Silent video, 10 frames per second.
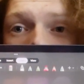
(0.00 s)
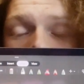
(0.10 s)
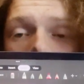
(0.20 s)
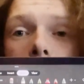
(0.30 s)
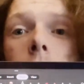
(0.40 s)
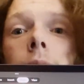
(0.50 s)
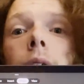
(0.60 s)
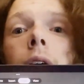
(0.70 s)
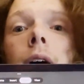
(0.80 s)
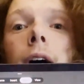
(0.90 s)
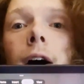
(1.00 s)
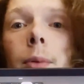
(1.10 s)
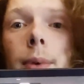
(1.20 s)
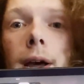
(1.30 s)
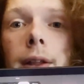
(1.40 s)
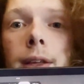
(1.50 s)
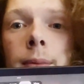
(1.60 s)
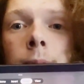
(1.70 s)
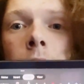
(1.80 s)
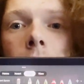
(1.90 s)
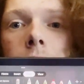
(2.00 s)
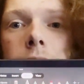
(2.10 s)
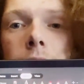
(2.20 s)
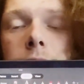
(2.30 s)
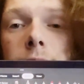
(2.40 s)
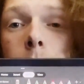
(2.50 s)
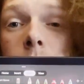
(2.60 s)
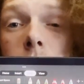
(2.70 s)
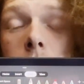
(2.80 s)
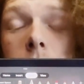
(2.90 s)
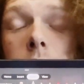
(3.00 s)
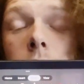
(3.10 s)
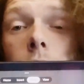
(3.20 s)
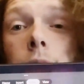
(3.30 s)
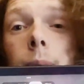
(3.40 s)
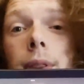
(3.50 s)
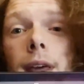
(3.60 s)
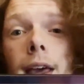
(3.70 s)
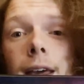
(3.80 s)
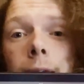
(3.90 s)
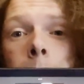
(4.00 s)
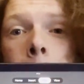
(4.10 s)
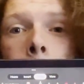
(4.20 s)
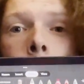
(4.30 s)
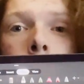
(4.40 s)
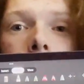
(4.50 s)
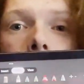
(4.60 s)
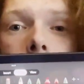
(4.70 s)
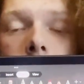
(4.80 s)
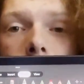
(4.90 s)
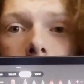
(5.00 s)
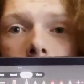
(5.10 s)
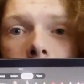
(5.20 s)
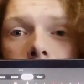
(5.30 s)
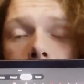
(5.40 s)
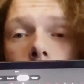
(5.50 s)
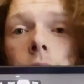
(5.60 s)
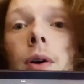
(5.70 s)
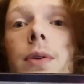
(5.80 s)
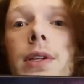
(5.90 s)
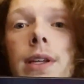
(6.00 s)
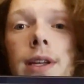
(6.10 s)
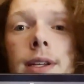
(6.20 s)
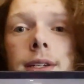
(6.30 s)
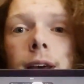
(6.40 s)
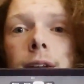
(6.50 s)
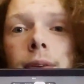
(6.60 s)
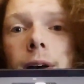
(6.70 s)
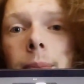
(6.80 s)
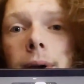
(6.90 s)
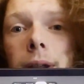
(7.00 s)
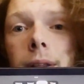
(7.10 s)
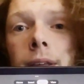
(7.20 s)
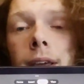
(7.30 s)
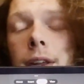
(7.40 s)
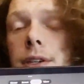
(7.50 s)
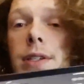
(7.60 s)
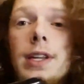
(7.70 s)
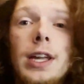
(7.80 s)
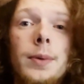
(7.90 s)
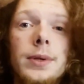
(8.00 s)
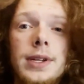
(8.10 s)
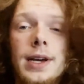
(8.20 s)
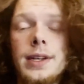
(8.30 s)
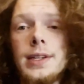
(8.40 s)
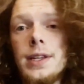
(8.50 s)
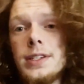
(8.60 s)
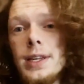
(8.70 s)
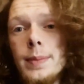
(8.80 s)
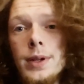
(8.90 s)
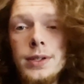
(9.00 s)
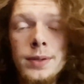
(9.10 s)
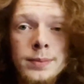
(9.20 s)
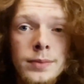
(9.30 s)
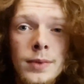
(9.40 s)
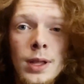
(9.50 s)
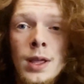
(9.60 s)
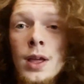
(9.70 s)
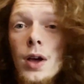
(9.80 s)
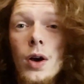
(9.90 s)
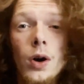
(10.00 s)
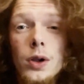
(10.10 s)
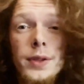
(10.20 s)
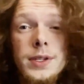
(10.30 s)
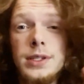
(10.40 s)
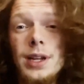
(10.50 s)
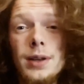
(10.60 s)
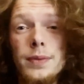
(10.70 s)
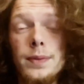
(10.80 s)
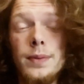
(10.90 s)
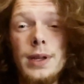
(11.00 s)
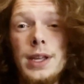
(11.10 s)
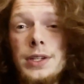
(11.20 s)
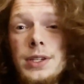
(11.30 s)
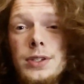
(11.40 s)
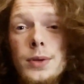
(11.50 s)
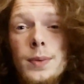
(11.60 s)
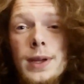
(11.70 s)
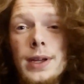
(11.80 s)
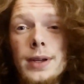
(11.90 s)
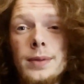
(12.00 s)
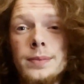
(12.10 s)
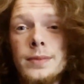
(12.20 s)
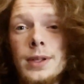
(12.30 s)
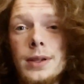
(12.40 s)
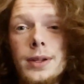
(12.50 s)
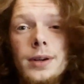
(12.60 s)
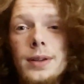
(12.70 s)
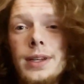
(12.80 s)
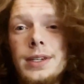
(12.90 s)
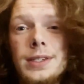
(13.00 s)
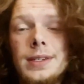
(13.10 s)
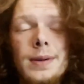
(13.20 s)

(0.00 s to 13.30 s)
inside of Allen Bradley. Inside Siemens, that's just denoted with an A. The OTE is called OTE inside of Allen Bradley, and it's just an equal sign inside Siemens. All this stuff is just doing literally just